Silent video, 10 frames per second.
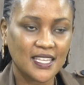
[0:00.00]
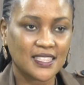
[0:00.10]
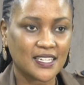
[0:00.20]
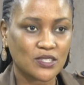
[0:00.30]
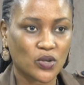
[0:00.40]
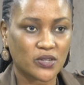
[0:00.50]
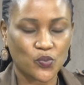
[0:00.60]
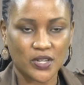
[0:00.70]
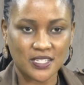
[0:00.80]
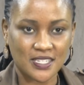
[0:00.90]
That is what
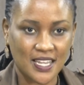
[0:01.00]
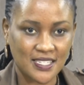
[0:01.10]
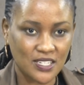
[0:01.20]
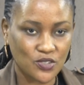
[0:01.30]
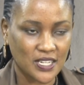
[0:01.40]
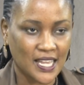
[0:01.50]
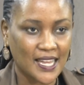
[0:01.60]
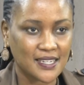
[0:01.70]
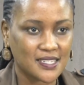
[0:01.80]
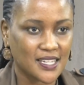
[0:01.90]
we're discussing today,
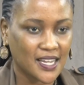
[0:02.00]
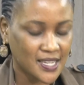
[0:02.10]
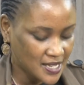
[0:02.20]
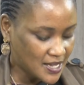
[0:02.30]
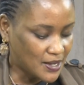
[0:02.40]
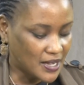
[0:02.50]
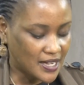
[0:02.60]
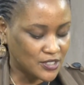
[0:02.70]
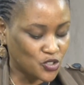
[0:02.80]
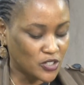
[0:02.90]
and
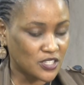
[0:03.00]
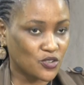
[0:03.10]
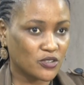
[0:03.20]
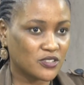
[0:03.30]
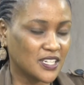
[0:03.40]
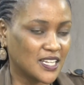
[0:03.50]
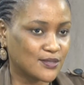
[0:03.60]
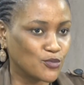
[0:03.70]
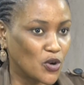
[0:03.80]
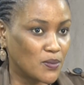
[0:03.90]
John is going to tell
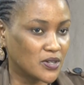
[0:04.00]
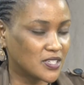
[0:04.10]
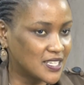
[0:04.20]
us more about